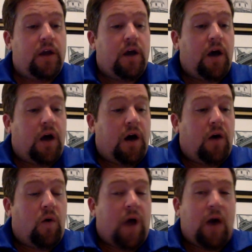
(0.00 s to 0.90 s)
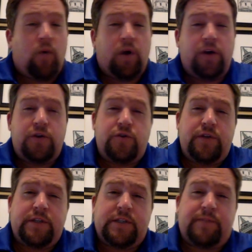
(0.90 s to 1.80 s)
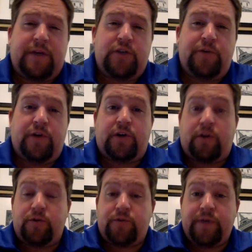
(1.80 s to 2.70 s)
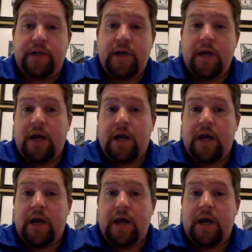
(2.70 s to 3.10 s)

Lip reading: How we're going to do this is by doing a close read.